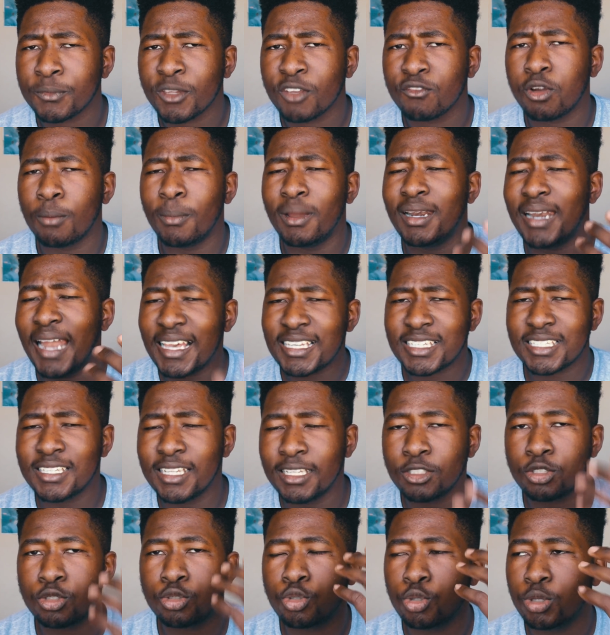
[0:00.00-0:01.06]
from a
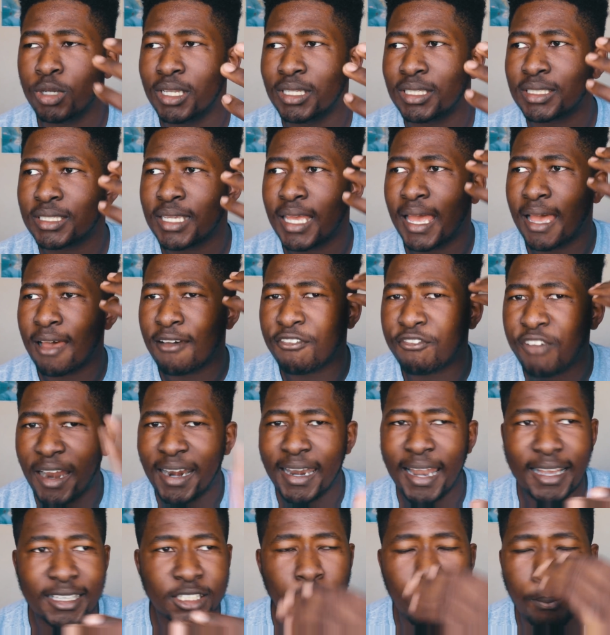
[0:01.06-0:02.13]
national student fund,
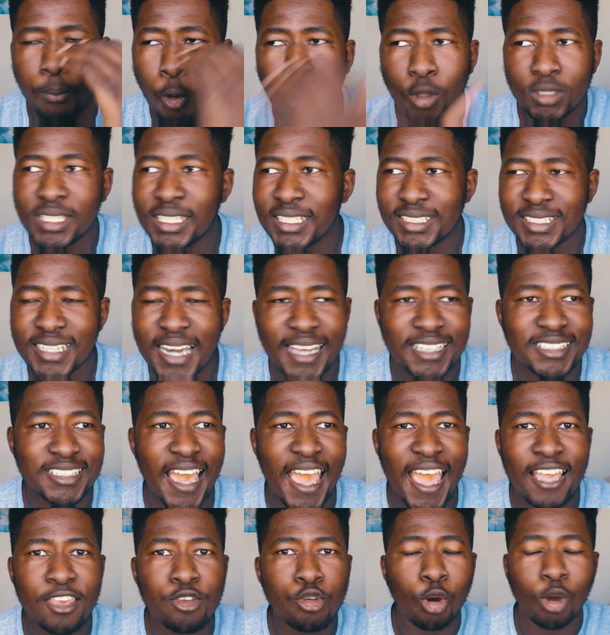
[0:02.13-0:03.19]
like supporting structure,
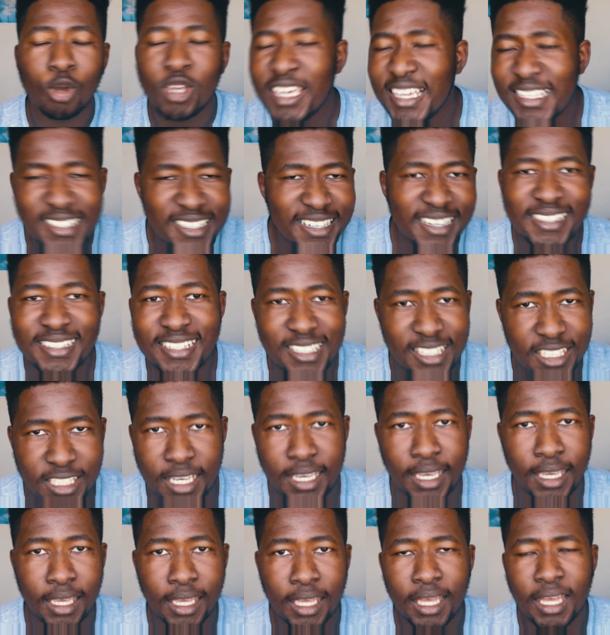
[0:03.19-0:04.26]
and you're eating it in
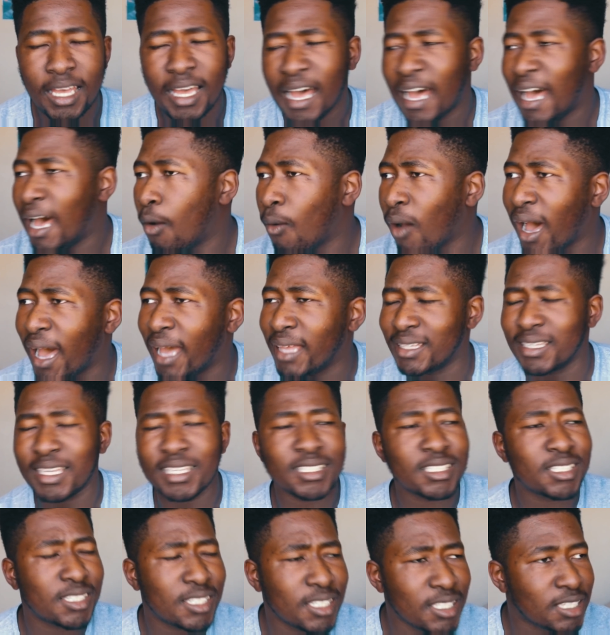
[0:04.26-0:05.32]
jail. Awanya,
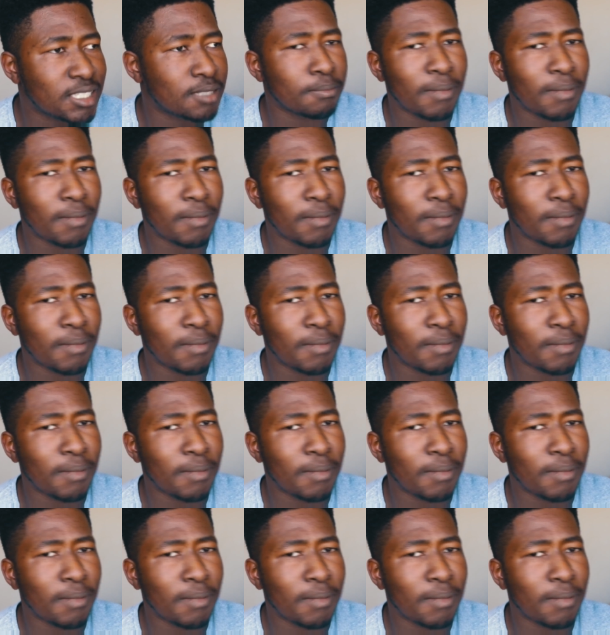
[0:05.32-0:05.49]
sis,